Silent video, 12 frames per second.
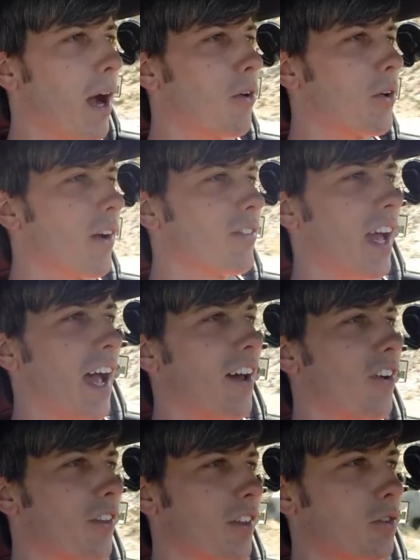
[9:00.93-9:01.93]
power, you have to
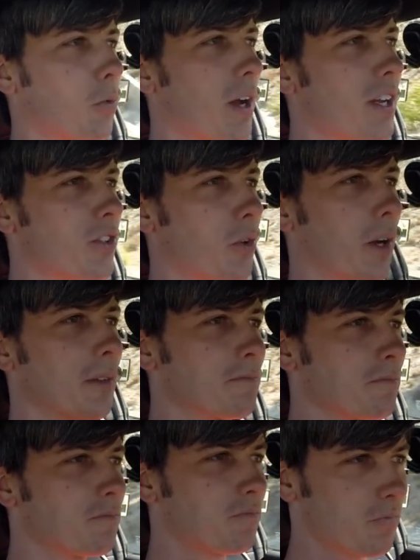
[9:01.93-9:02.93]
add all this weight to it.
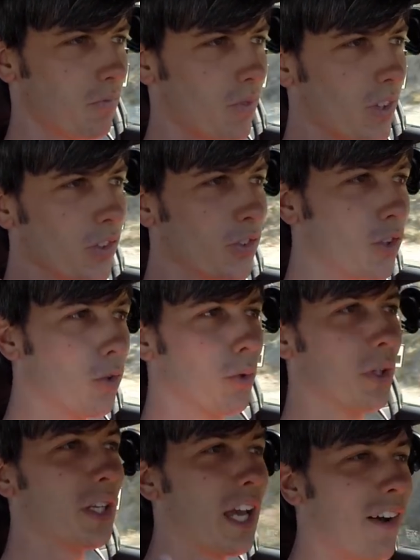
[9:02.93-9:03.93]
So you
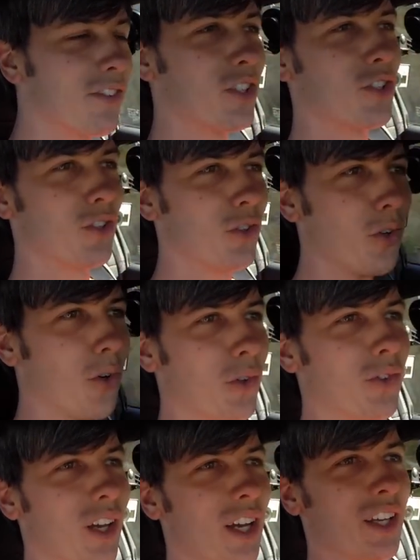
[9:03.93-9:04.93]
really have to
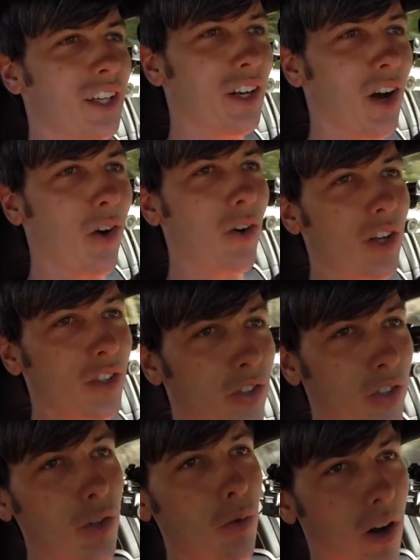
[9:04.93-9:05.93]
choose, you know,
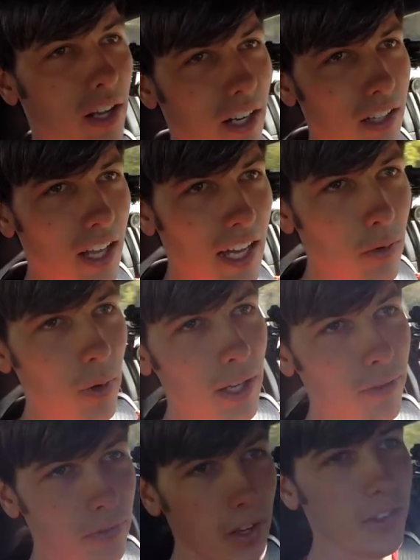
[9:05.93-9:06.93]
do you want a
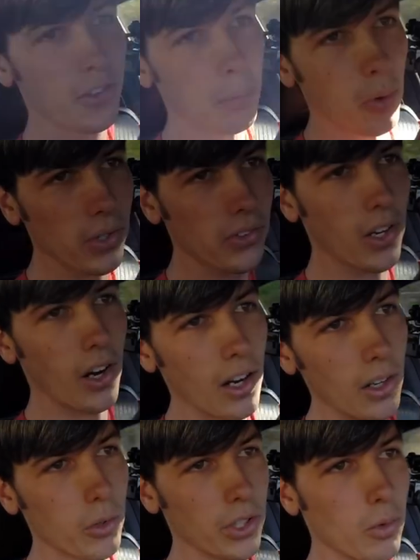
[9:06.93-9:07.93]
lightweight, fun sports
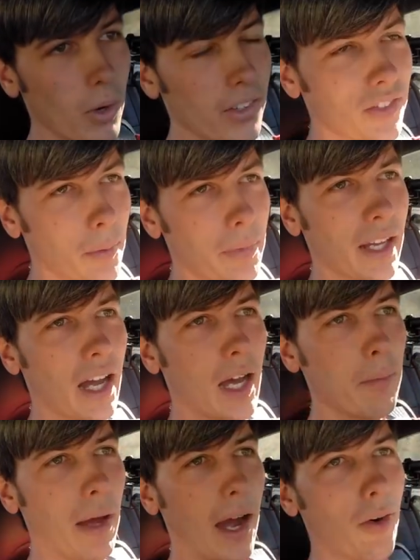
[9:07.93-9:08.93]
car, or do you want something
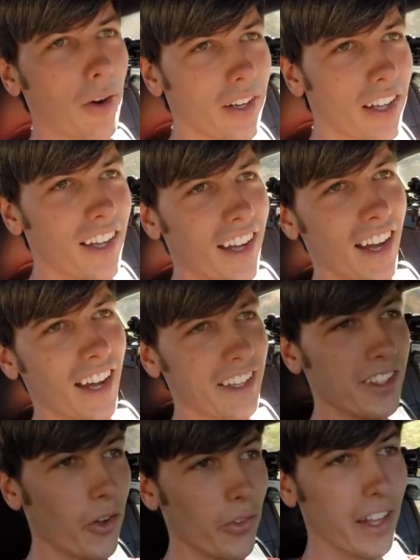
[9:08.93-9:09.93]
high-powered,
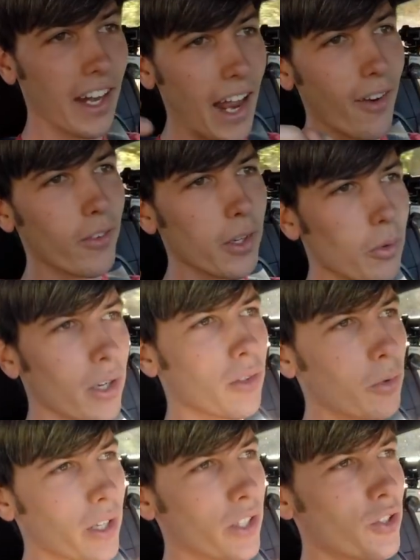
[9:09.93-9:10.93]
you know, that
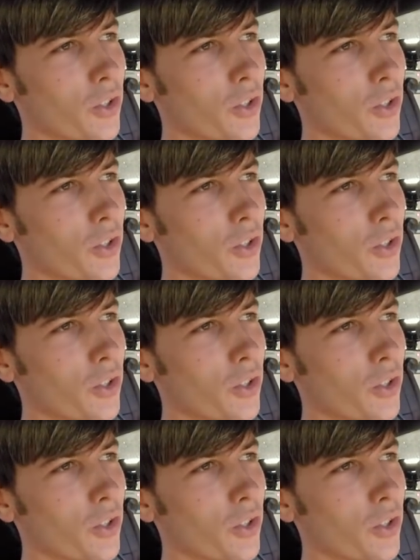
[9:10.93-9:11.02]
everyone would